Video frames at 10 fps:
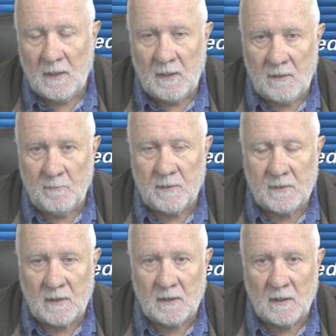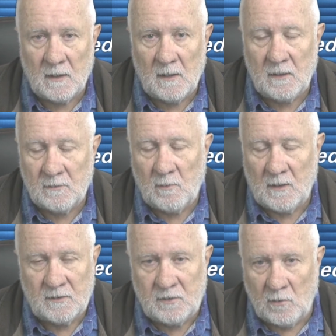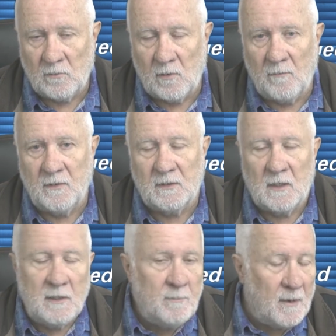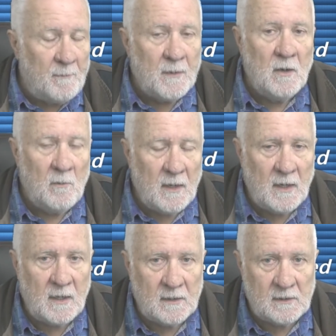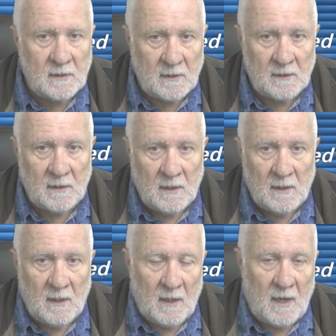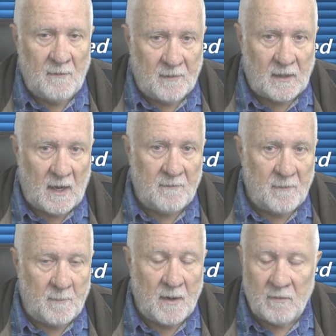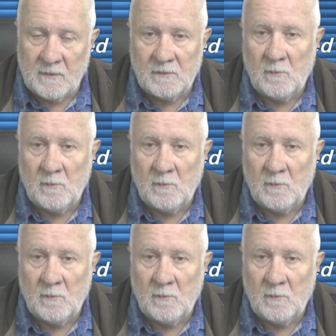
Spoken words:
in particular, as well as children, obviously, but we're here to advocate for parents.